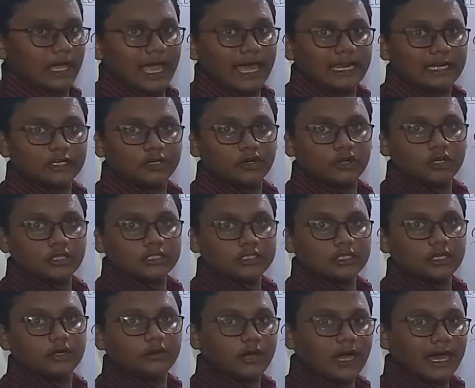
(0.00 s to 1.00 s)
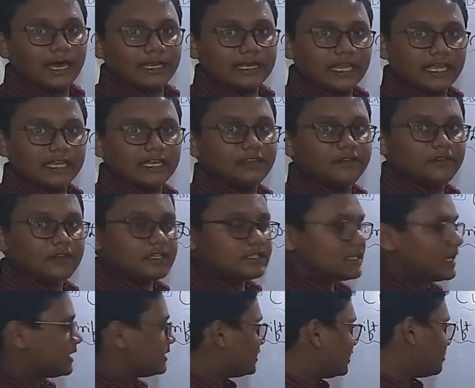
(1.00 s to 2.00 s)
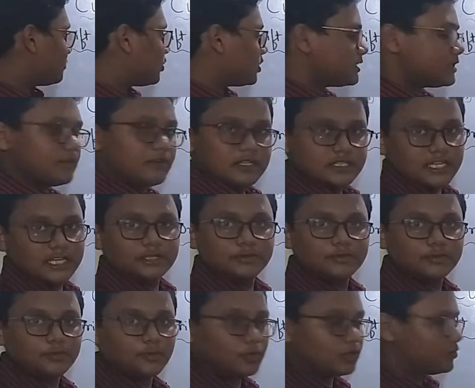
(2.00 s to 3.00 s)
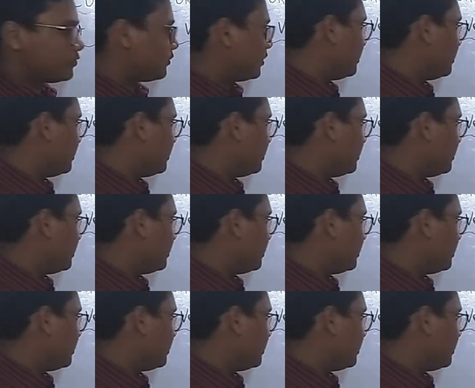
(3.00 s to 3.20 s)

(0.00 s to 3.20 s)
are negatively charged and positively charged, both